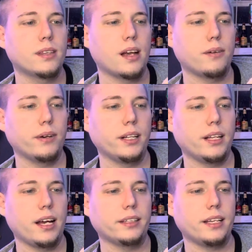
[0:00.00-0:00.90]
I really
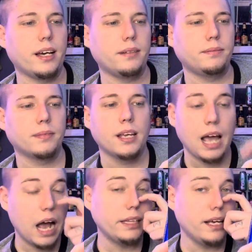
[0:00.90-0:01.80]
like that.
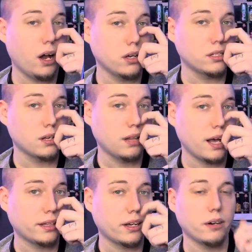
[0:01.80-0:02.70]
I did also
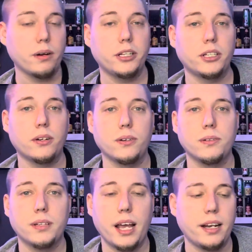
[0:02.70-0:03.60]
like their
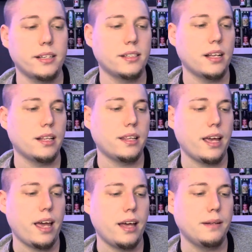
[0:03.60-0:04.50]
original can design that they
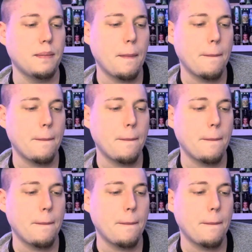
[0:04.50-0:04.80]
had.